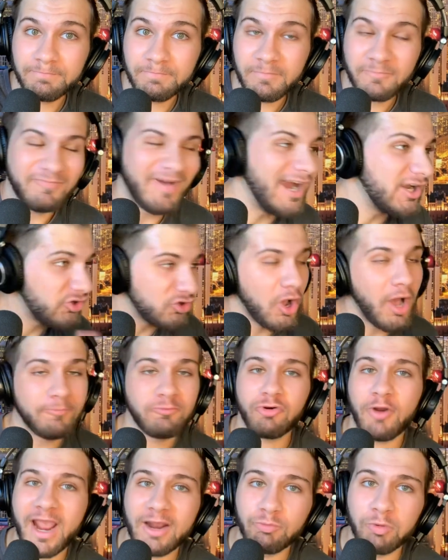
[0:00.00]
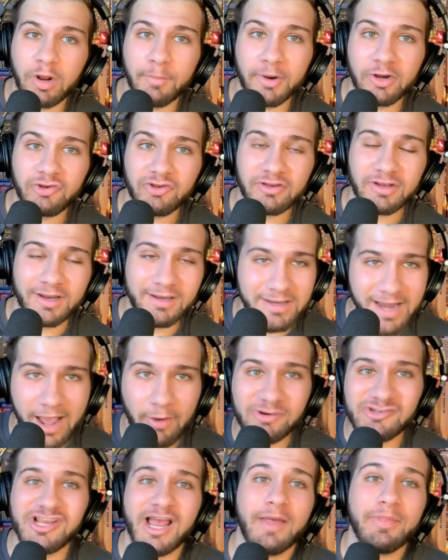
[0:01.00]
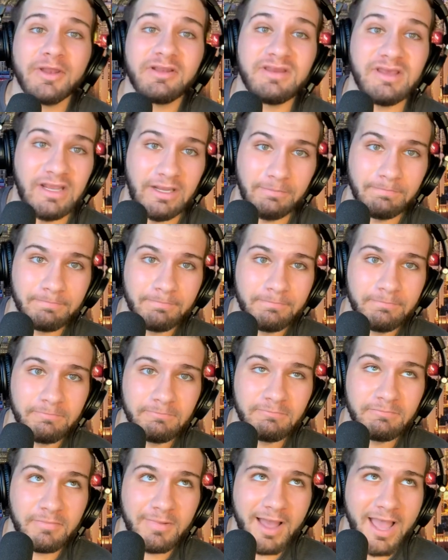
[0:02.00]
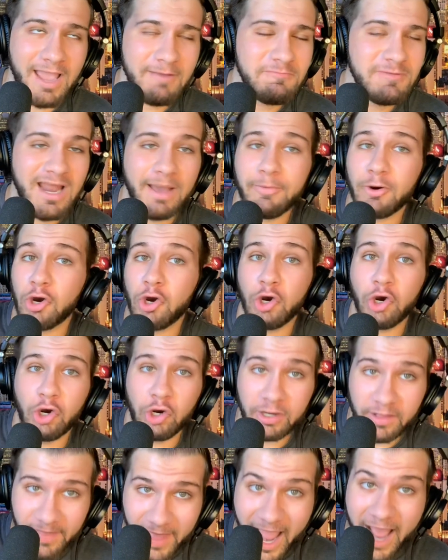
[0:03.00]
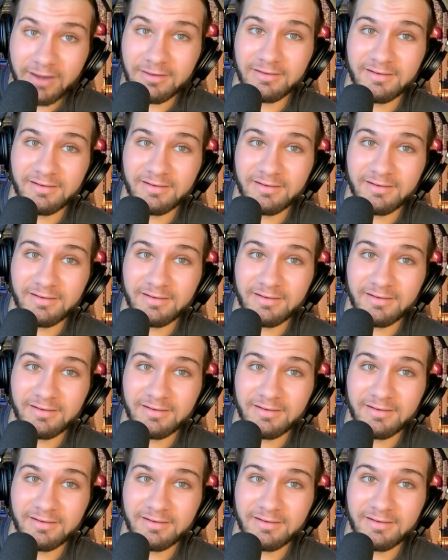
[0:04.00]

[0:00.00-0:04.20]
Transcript: Fights off trade rumors, and now he's on the team. I've never heard of that.